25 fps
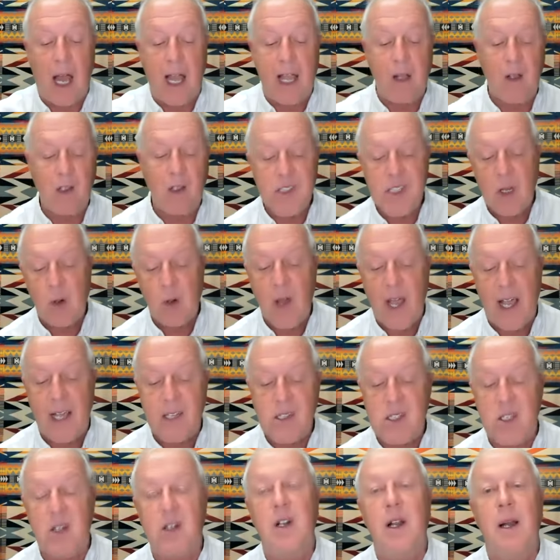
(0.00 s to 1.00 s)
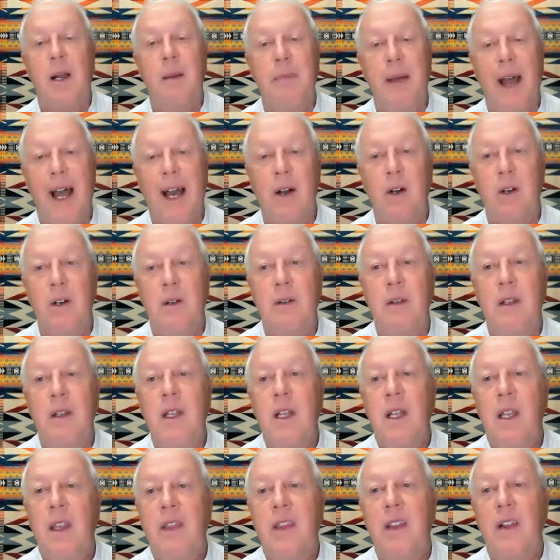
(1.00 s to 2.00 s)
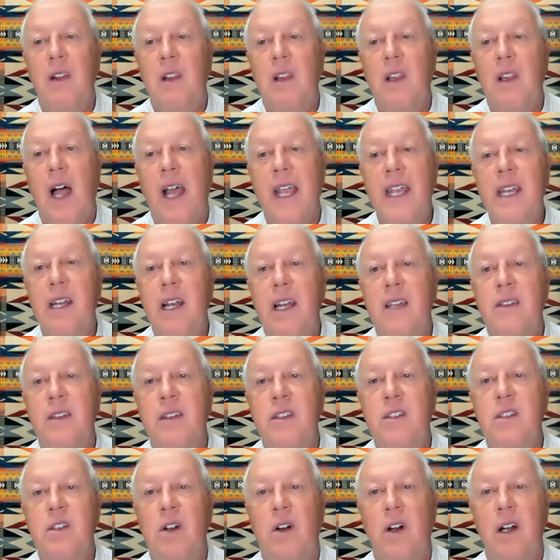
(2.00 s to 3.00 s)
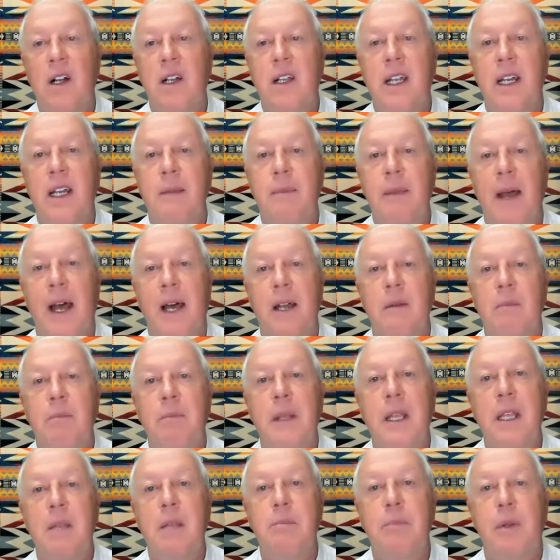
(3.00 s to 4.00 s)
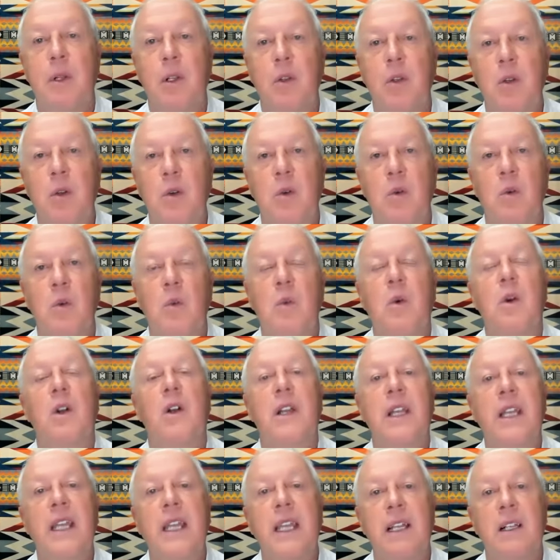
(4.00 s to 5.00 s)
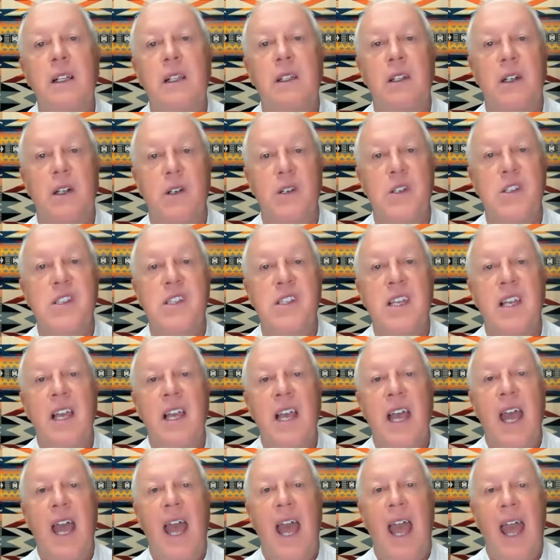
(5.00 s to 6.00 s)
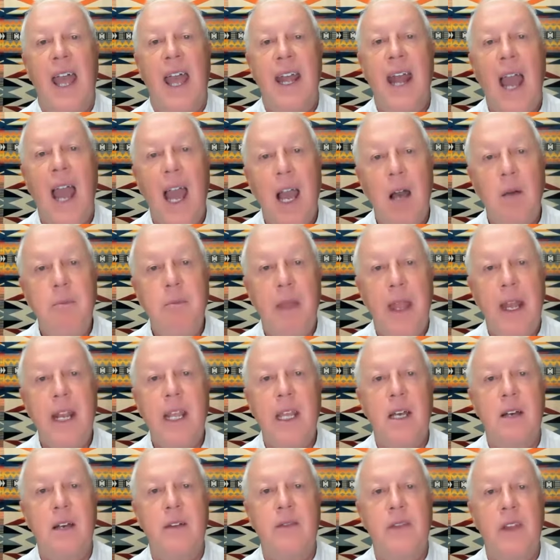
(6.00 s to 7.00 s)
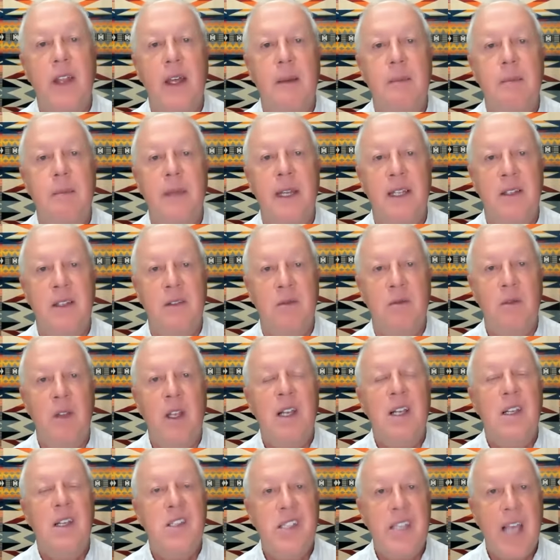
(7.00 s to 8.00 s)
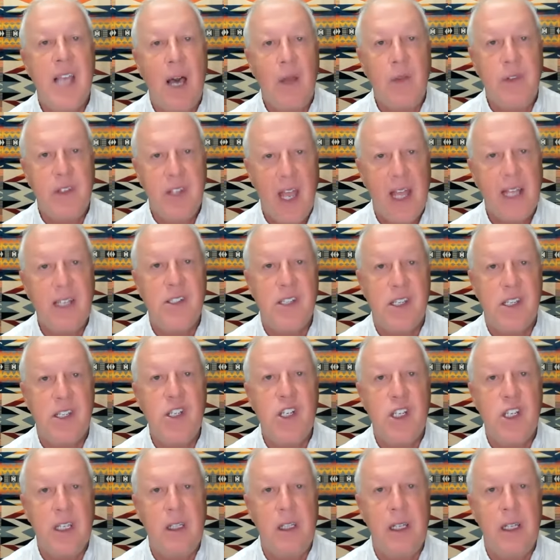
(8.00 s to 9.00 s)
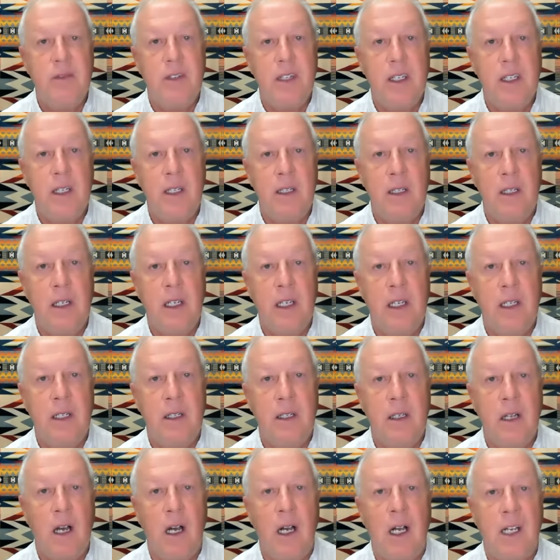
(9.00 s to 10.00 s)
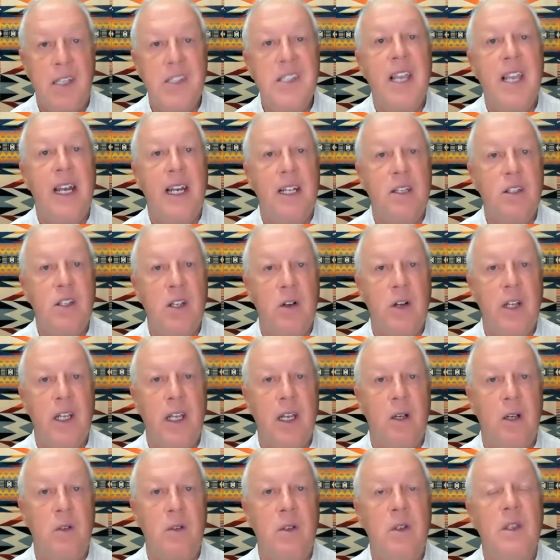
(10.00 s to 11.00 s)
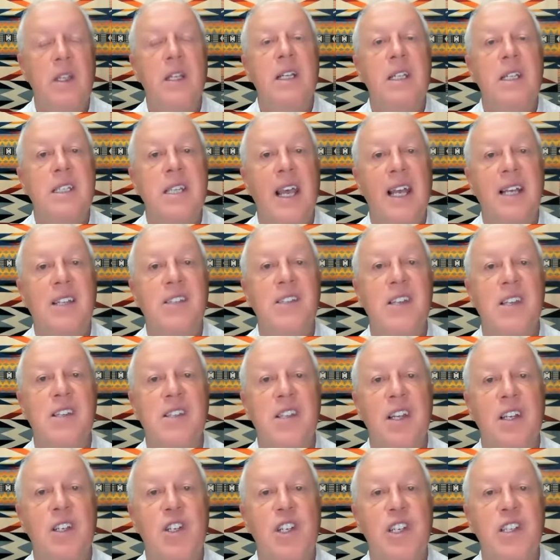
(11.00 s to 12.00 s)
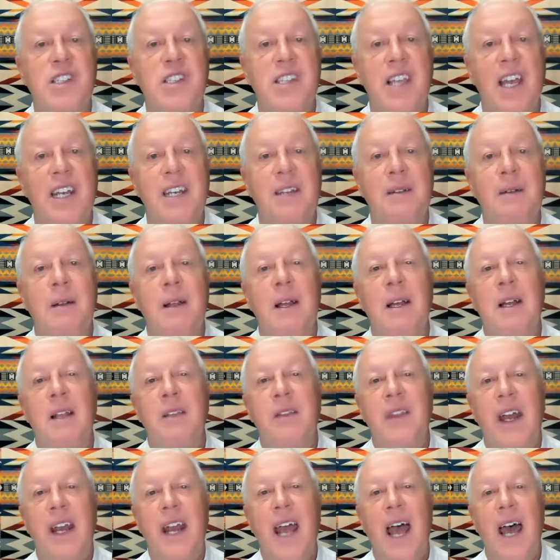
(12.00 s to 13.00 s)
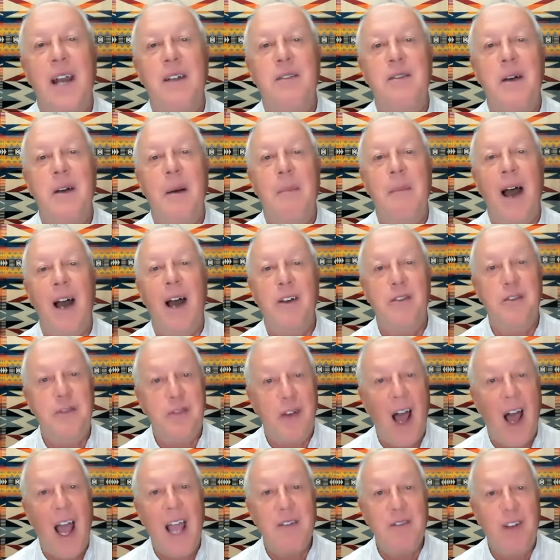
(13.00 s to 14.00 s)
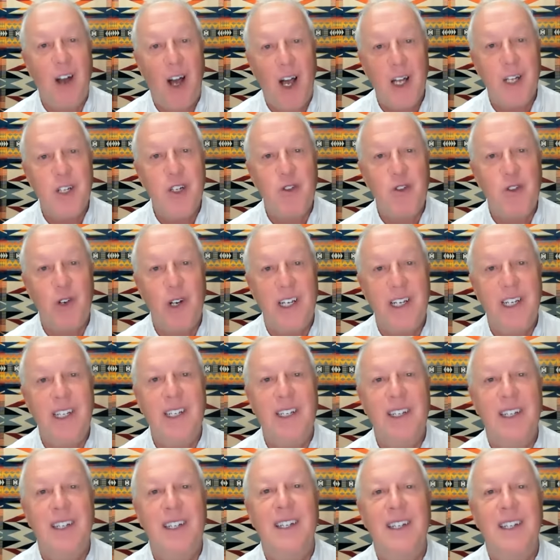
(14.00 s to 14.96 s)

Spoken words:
I also asked her about the light and the dark and about people who were healers and how many of them in South Texas. She lived in San Antonio, Texas, and she said that out of about 500